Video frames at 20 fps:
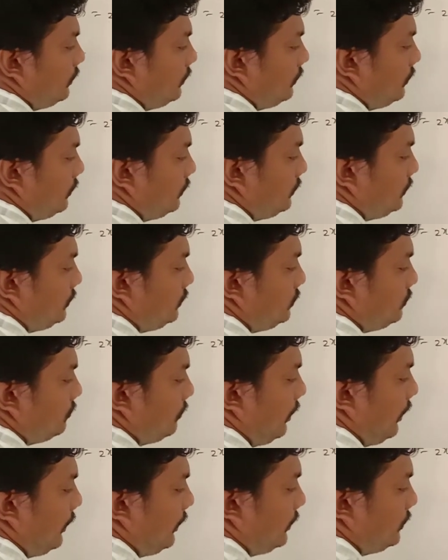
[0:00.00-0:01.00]
This is
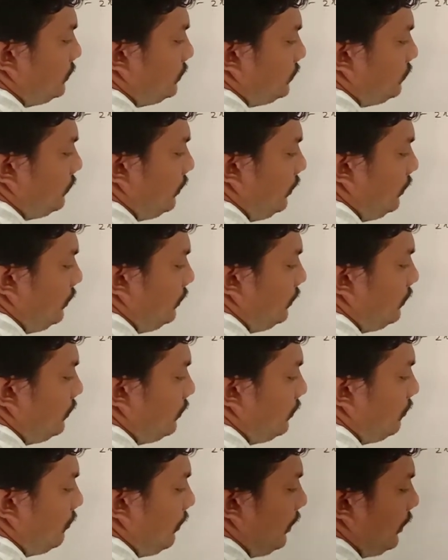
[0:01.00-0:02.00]
minus 1,
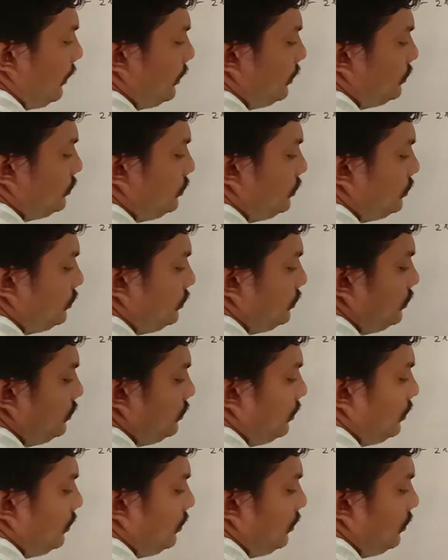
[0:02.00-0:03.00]
minus 2,
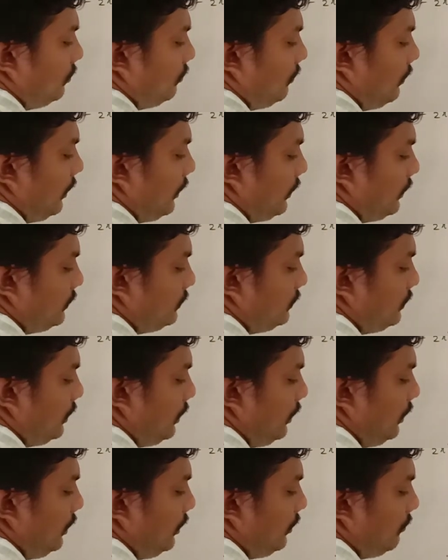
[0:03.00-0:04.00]
minus
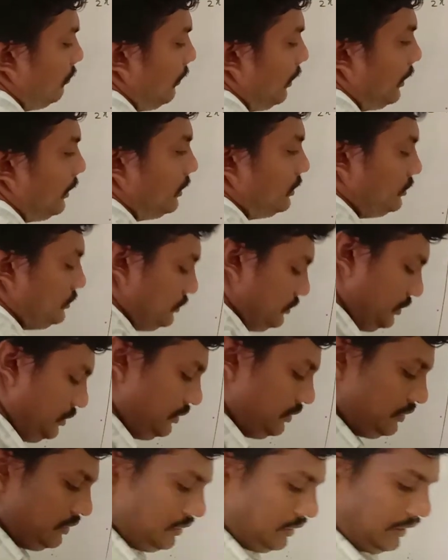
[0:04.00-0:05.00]
3, minus
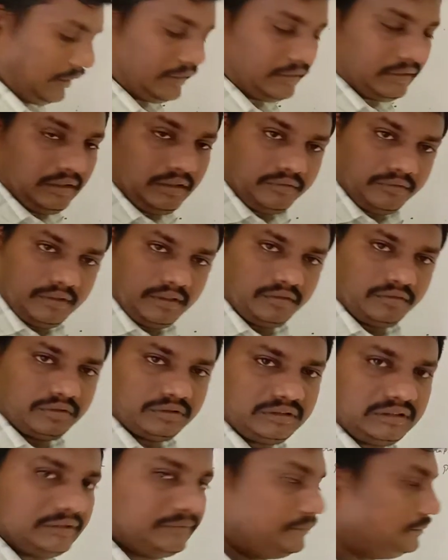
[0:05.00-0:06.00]
4. Like that we have to
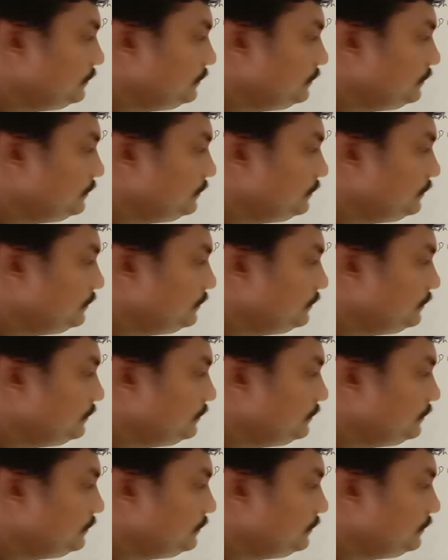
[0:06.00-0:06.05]
see.